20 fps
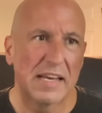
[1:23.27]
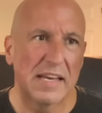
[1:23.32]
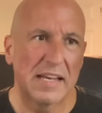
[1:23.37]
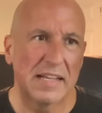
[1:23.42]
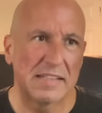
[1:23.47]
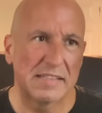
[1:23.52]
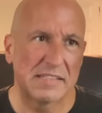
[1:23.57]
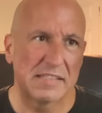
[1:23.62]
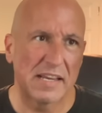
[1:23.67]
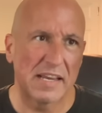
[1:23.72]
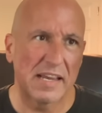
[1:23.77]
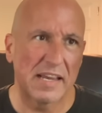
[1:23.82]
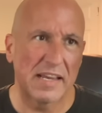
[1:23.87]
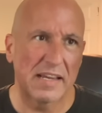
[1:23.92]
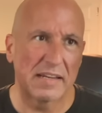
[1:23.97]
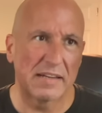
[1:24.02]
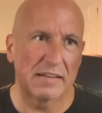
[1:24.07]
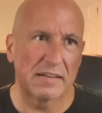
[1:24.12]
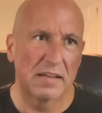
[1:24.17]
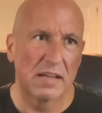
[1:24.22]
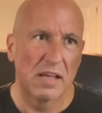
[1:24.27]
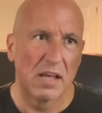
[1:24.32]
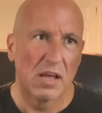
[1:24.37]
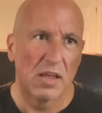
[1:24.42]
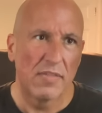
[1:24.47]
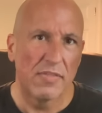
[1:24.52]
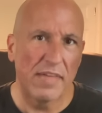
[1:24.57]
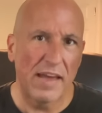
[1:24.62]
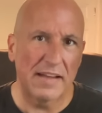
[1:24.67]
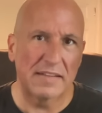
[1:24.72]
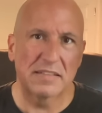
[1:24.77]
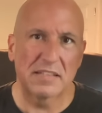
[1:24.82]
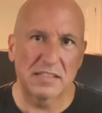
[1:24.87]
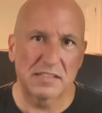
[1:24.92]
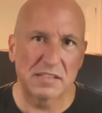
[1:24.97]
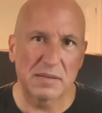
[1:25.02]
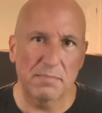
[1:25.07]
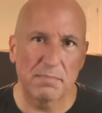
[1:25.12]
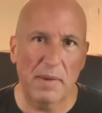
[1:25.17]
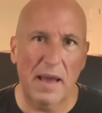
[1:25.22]
and saying that
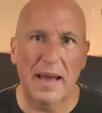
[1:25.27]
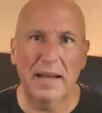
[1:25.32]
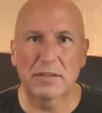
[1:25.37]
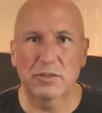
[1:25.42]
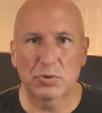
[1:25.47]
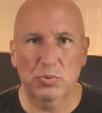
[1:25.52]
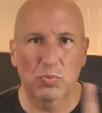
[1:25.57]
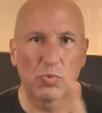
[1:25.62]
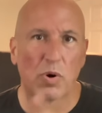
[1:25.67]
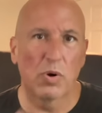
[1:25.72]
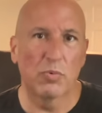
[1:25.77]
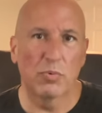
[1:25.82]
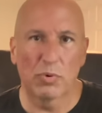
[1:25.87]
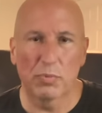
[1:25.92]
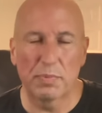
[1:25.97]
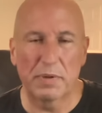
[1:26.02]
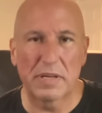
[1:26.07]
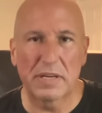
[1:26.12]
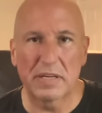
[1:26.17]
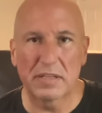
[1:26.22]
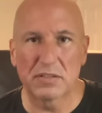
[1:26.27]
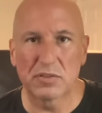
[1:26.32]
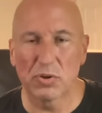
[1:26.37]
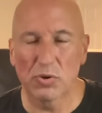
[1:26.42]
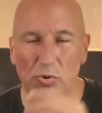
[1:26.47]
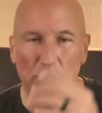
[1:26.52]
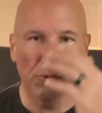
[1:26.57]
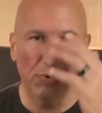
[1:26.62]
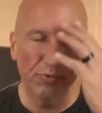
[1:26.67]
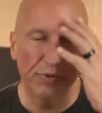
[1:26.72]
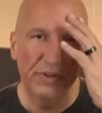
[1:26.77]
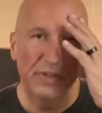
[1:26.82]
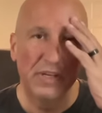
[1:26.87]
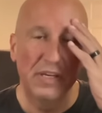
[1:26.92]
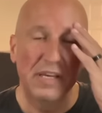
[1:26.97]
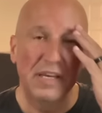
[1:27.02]
doesn't match what we're being told.